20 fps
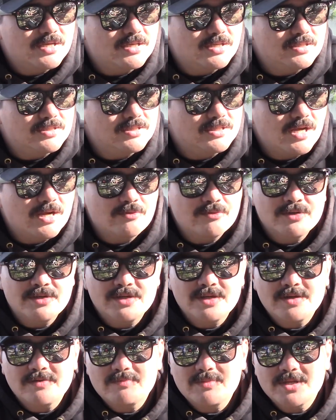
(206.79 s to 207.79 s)
I
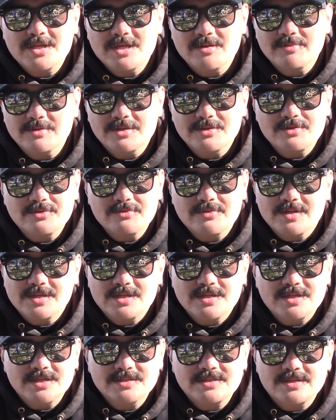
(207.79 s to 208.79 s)
wouldn't have been able to do any
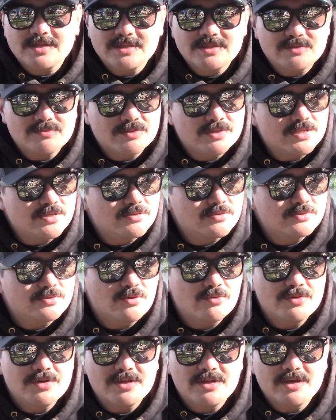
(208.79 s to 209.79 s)
of these hunts without
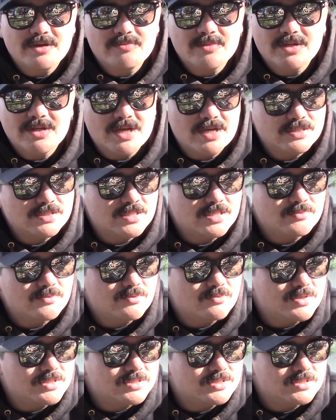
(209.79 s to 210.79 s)
going to them and asking them
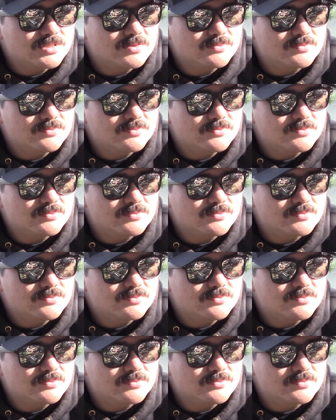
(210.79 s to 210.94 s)
questions